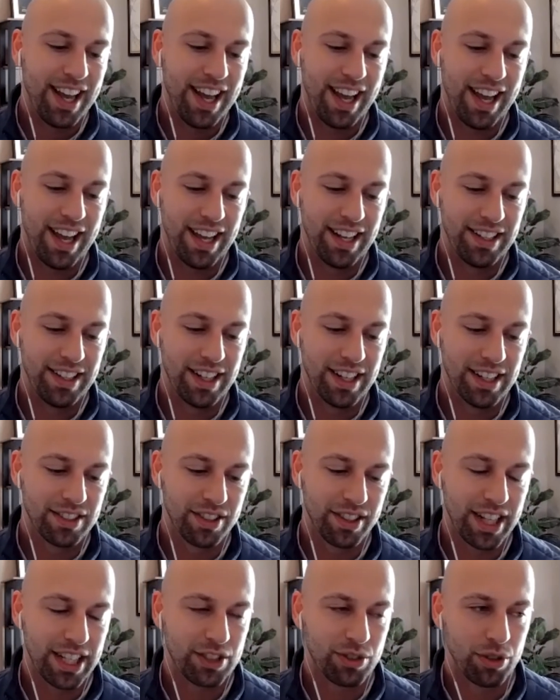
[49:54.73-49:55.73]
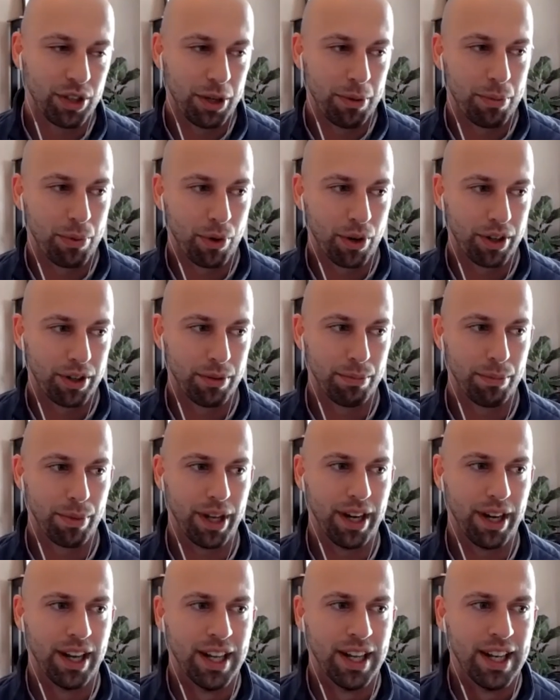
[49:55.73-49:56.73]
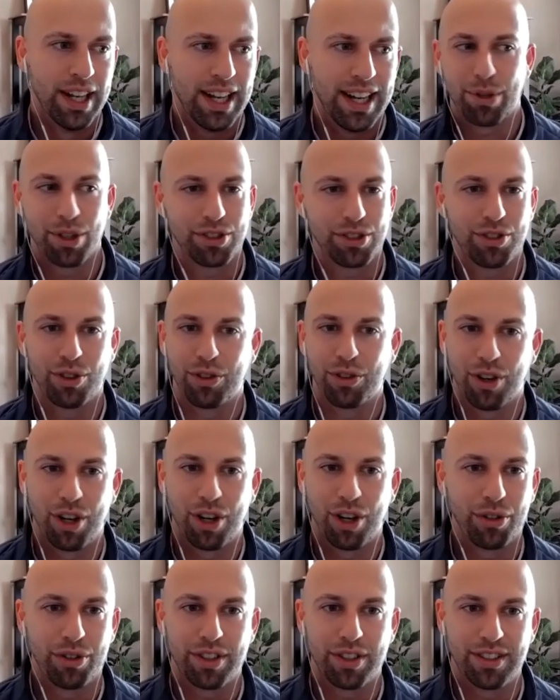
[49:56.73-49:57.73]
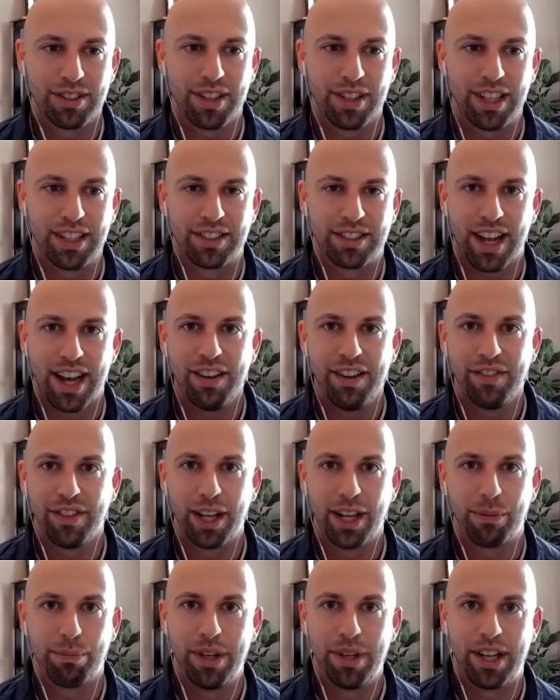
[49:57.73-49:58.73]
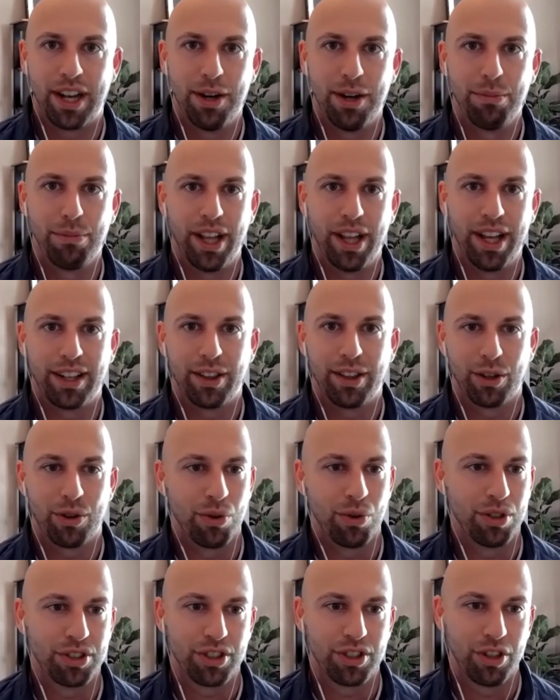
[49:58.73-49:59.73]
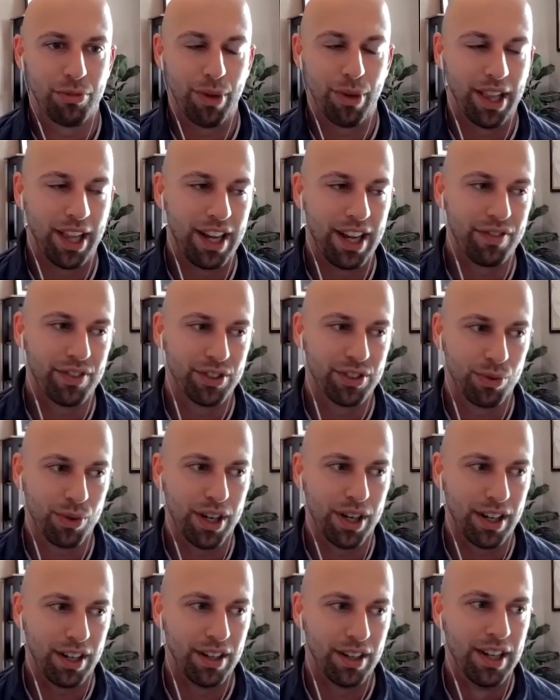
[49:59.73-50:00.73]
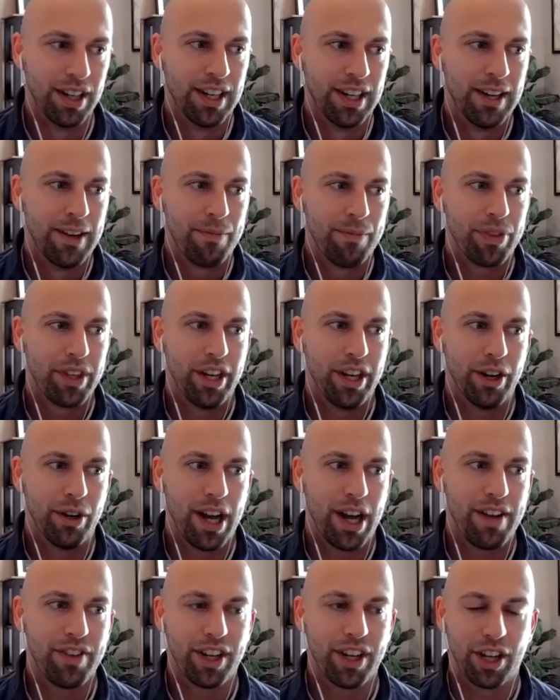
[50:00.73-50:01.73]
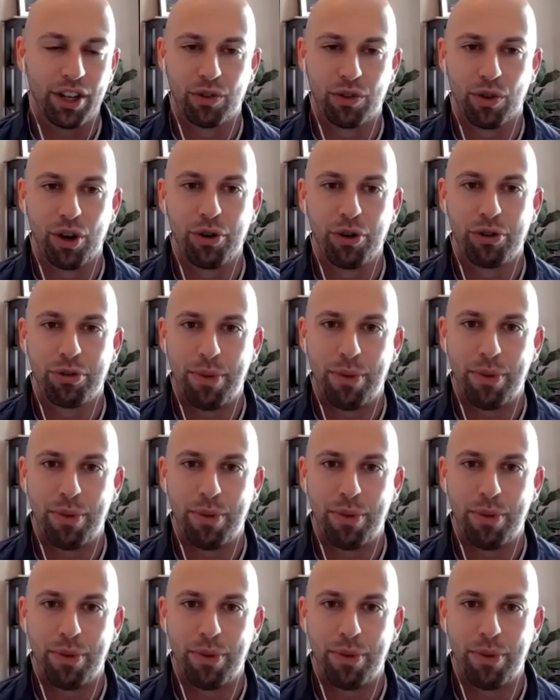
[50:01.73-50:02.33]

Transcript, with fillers: and uh, so that's really important but personal growth is it's kind of like become like the cornerstone of my life as well you know having a growth